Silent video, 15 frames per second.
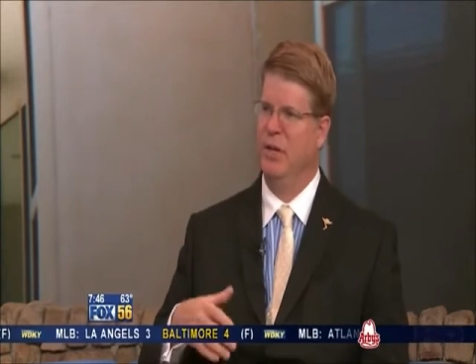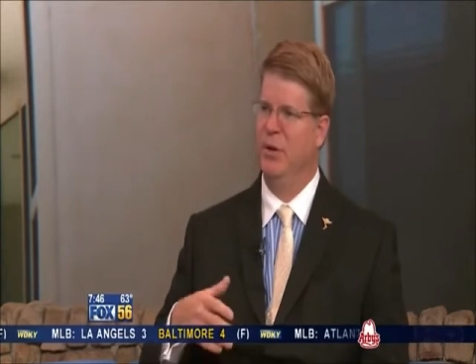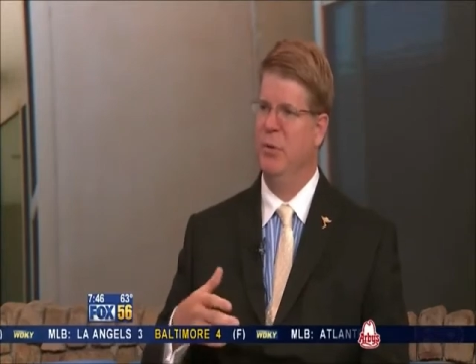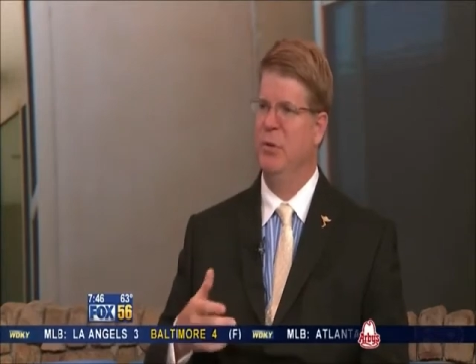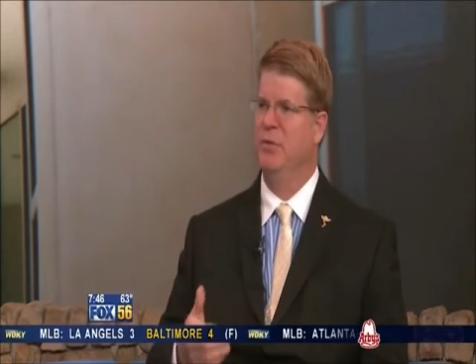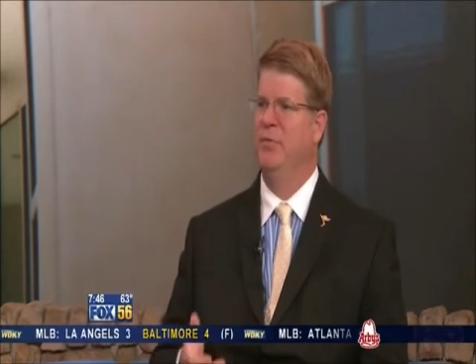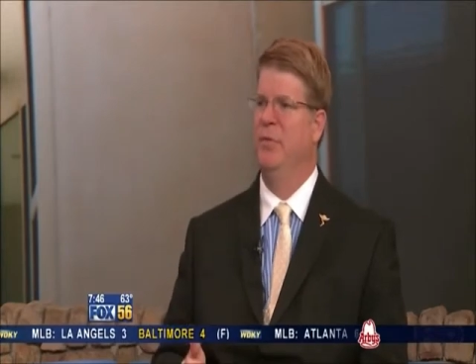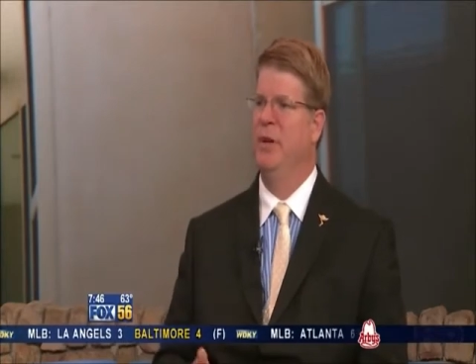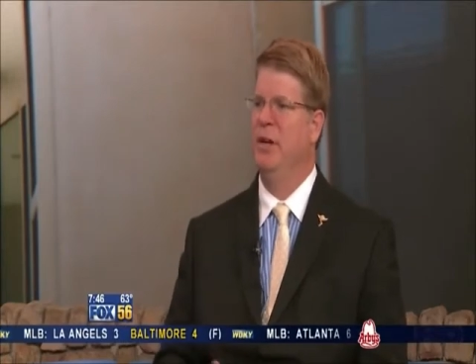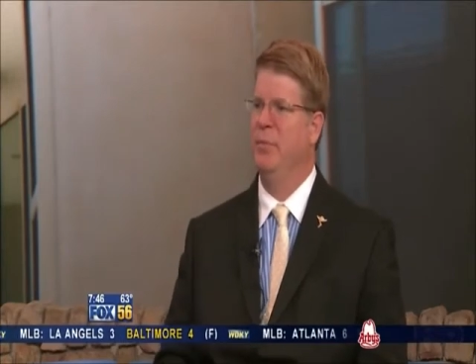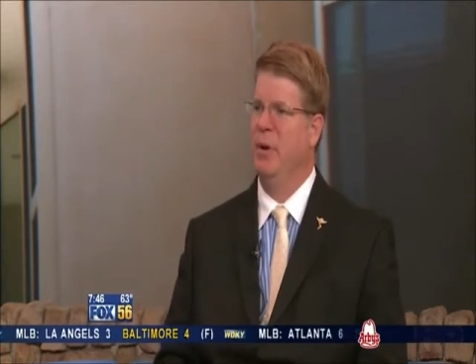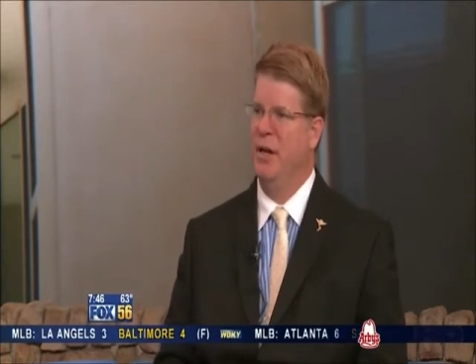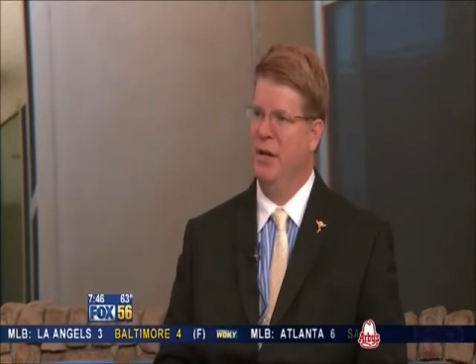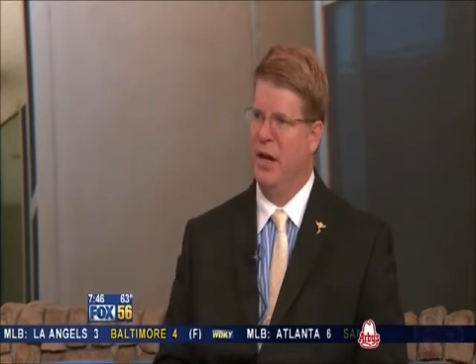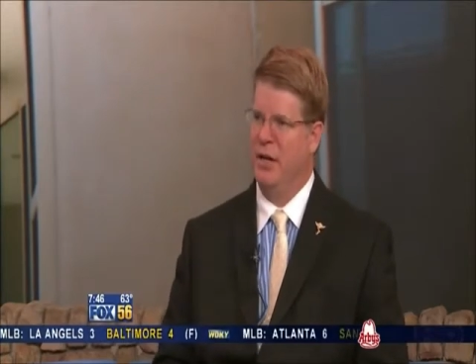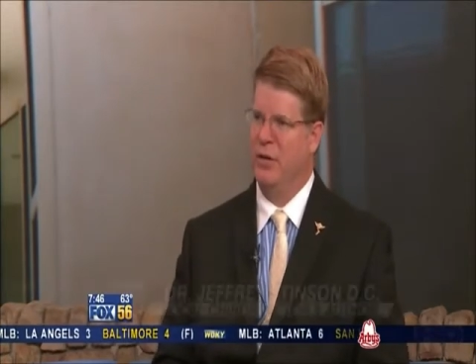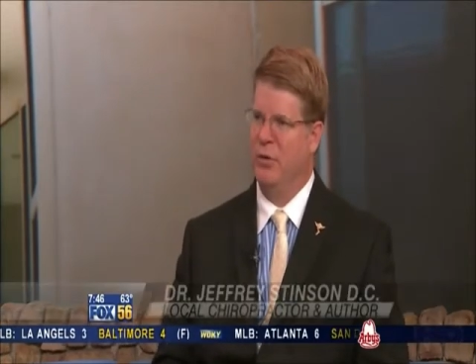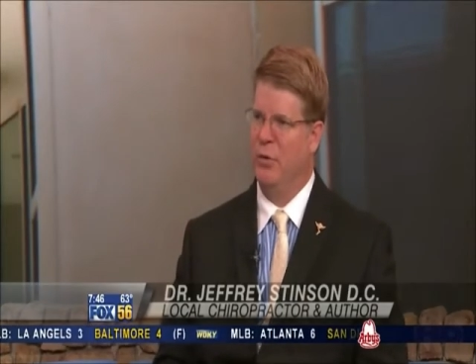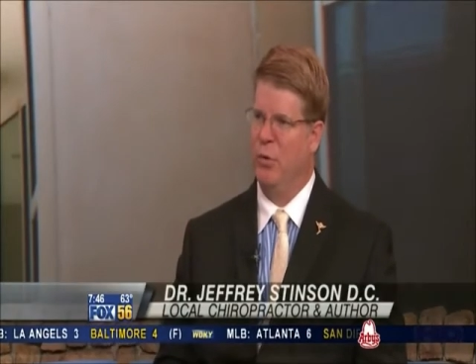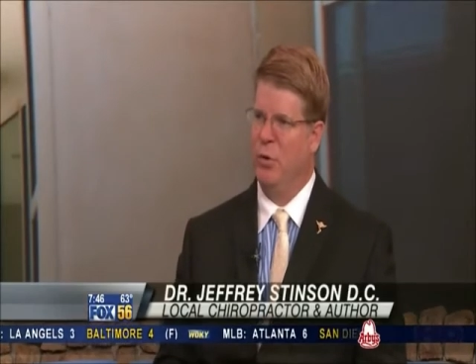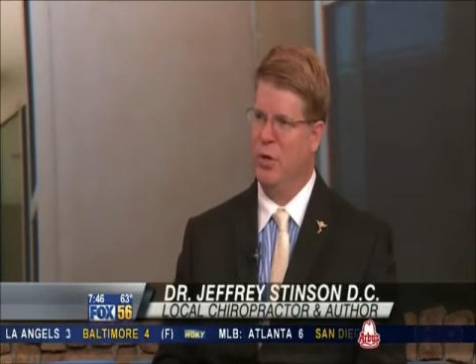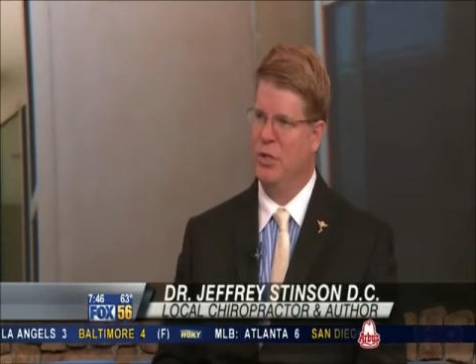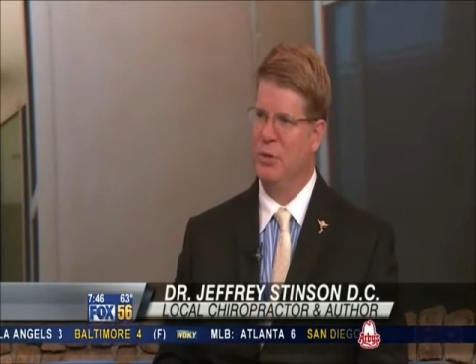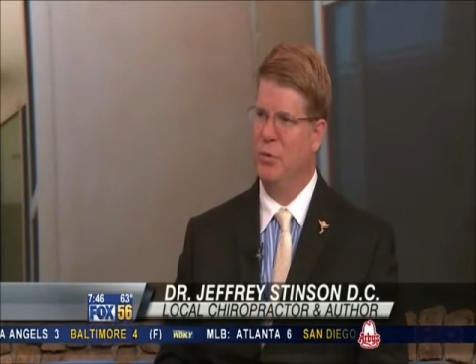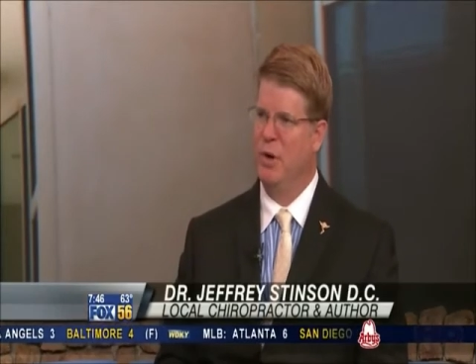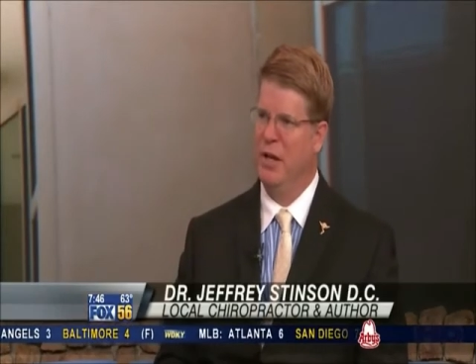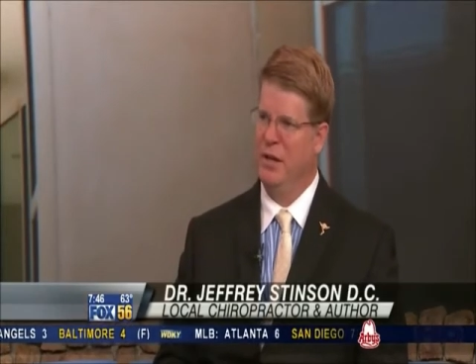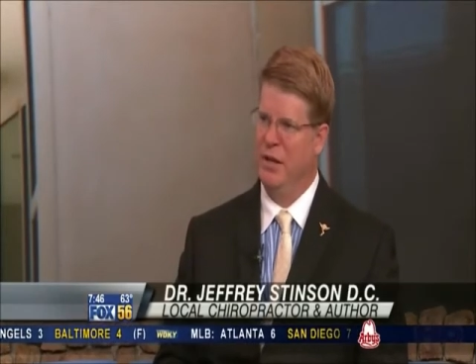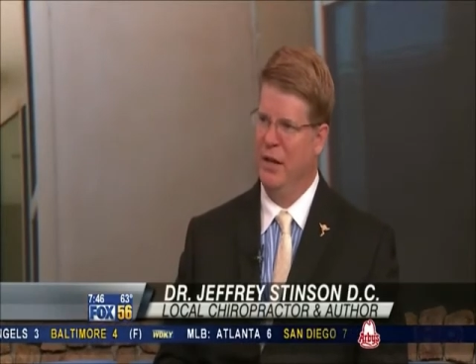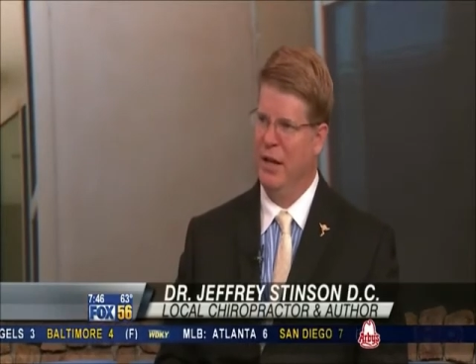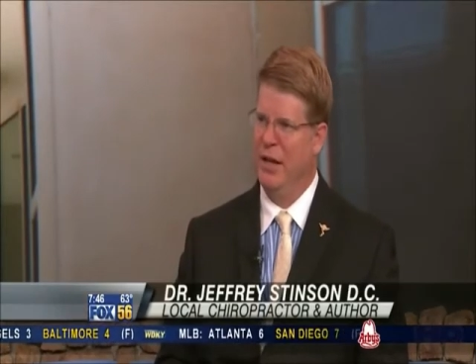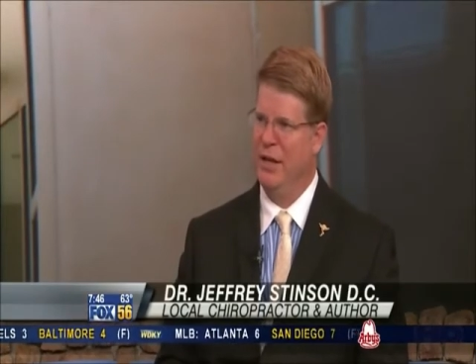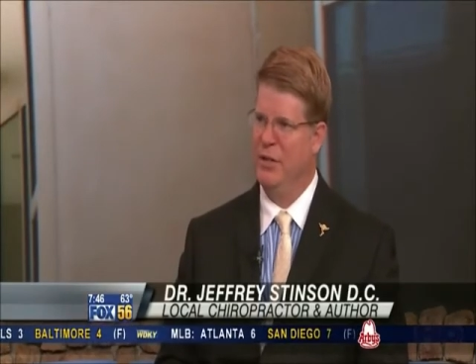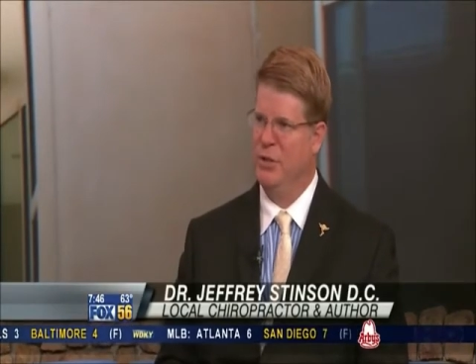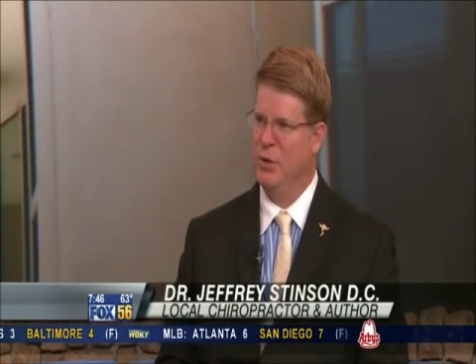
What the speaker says: It was invented by Dr. Roy Sweat in Atlanta,